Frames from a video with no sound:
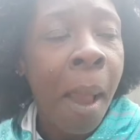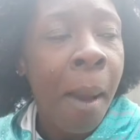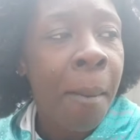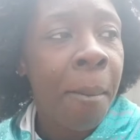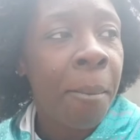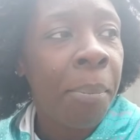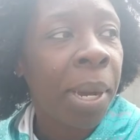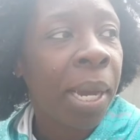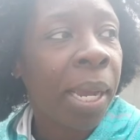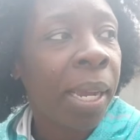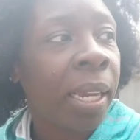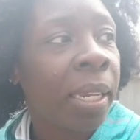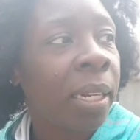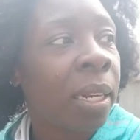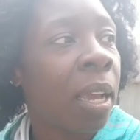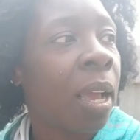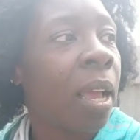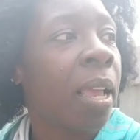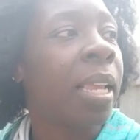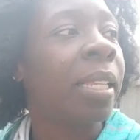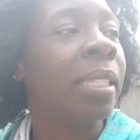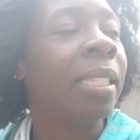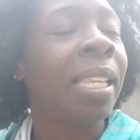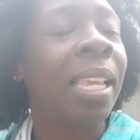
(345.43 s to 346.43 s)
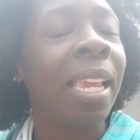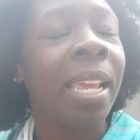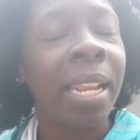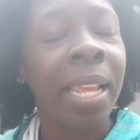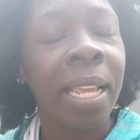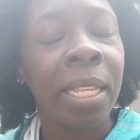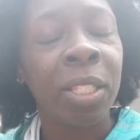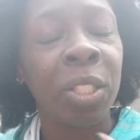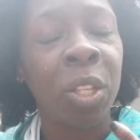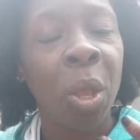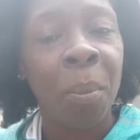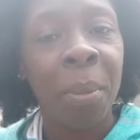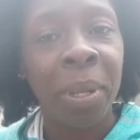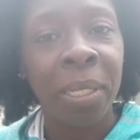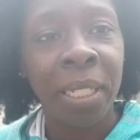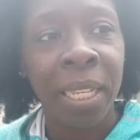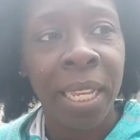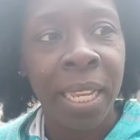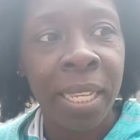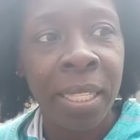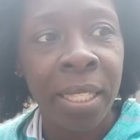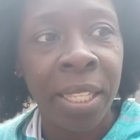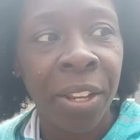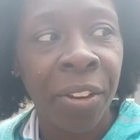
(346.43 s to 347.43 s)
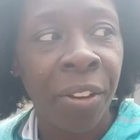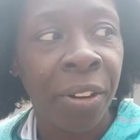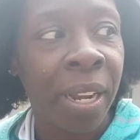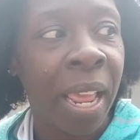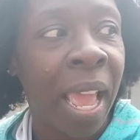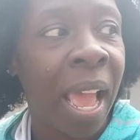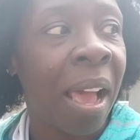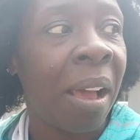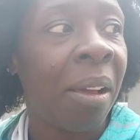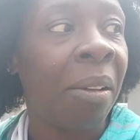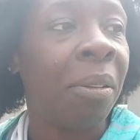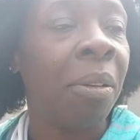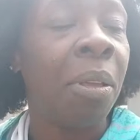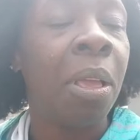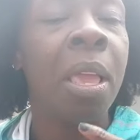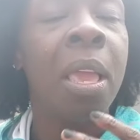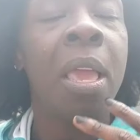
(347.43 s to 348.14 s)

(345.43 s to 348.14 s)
but it's getting so much easier now.